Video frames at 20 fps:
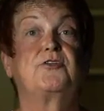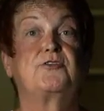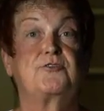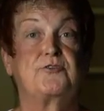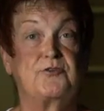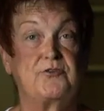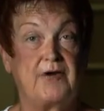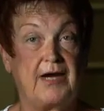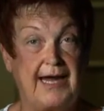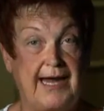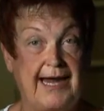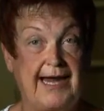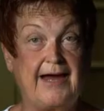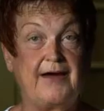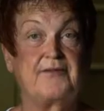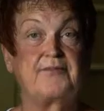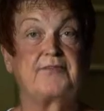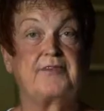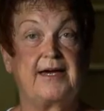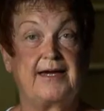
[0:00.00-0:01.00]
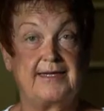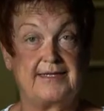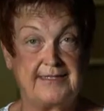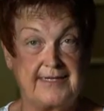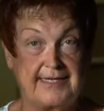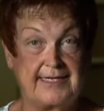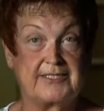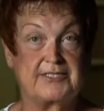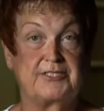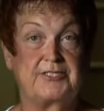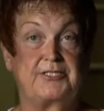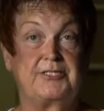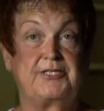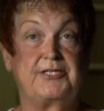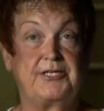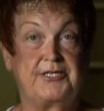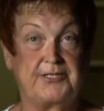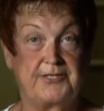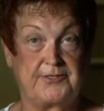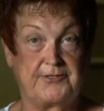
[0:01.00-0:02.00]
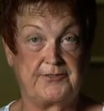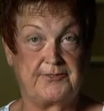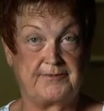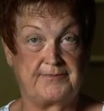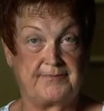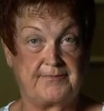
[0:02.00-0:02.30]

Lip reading: throughout that next year